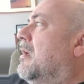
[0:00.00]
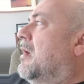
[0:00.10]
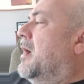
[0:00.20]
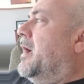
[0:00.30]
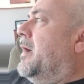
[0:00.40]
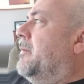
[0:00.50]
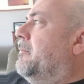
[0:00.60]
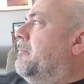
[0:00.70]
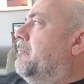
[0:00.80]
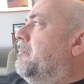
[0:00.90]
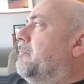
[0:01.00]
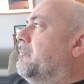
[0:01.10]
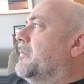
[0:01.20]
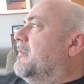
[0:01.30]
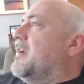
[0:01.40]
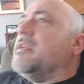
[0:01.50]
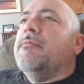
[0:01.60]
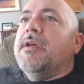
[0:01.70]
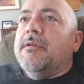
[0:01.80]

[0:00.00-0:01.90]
In fact, I read